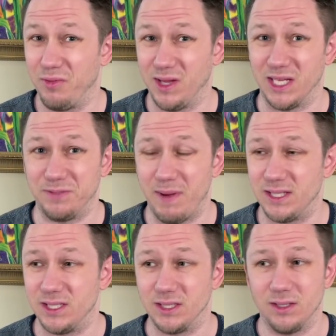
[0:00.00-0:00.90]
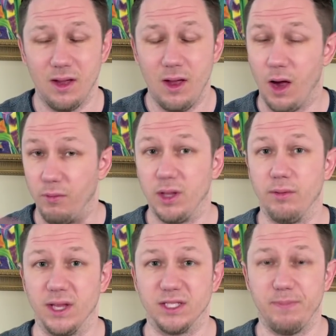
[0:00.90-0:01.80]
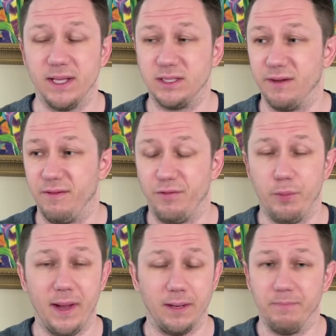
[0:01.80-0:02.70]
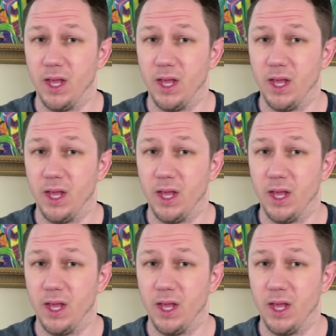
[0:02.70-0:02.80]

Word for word: really expensive. Uh, really, really expensive. If you paid